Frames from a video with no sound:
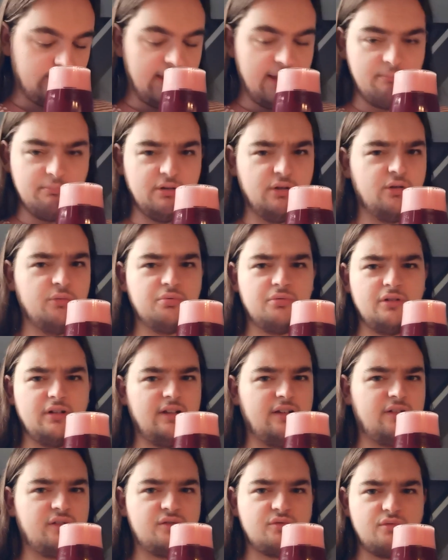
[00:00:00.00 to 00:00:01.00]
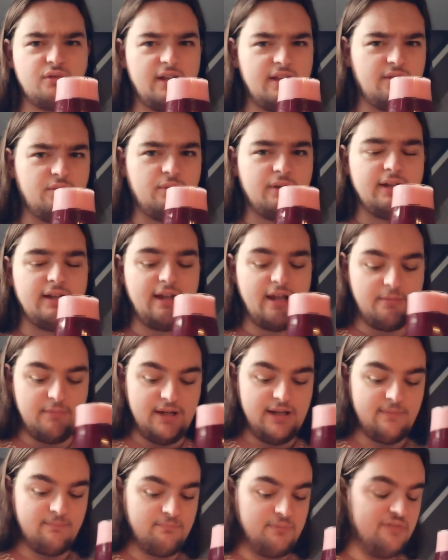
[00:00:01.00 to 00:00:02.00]
Then blueberries straight away. I
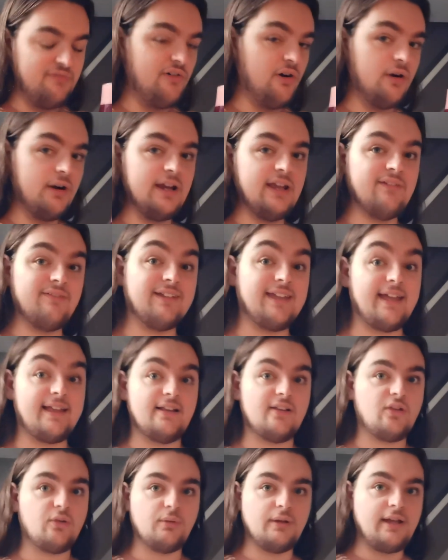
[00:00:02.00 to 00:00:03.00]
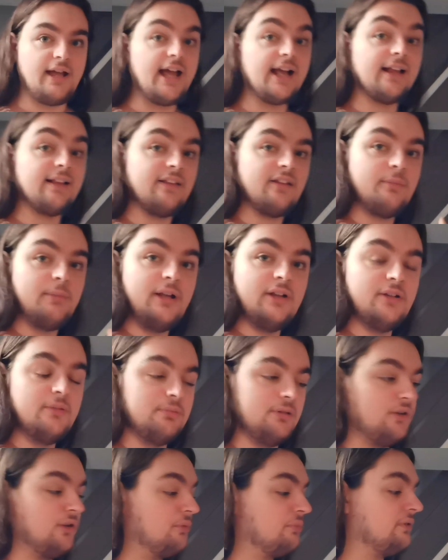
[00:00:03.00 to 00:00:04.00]
mean, before I even get into it, I can smell
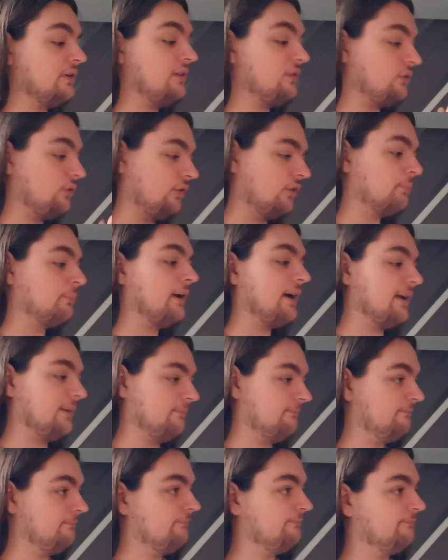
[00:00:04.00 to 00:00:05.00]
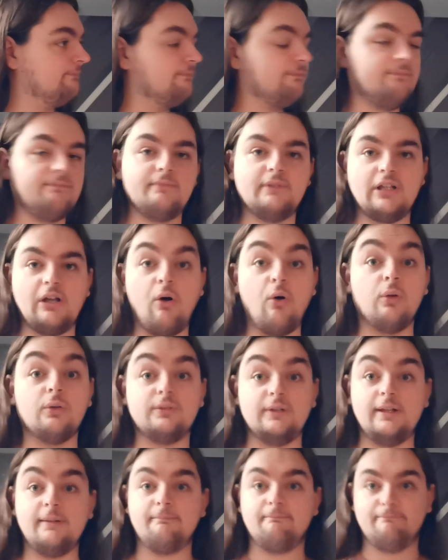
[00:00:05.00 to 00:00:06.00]
the blueberries just by
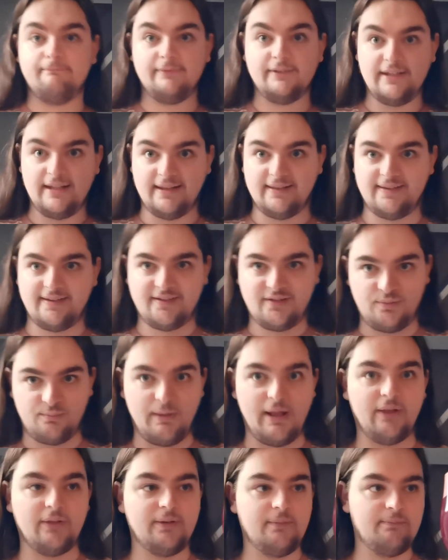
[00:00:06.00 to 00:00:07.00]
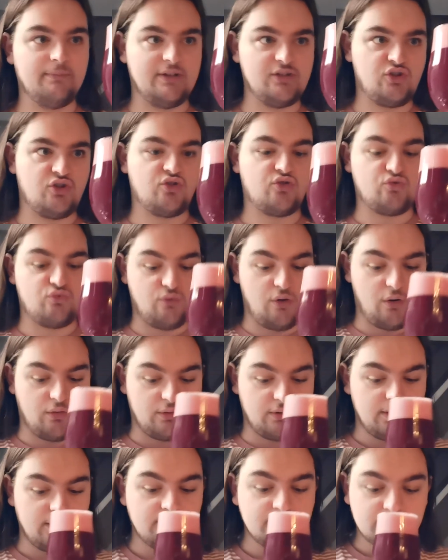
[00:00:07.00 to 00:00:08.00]
holding it. You can smell them
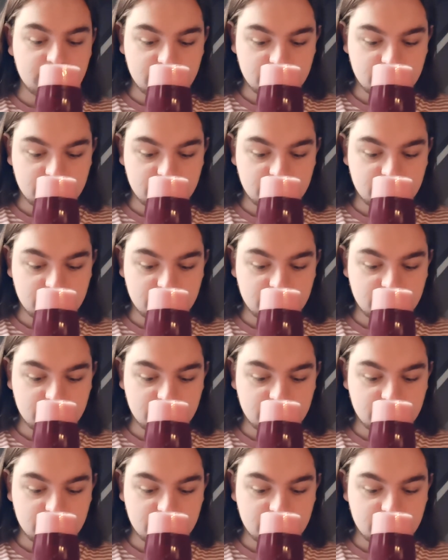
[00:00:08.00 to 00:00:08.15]
strong.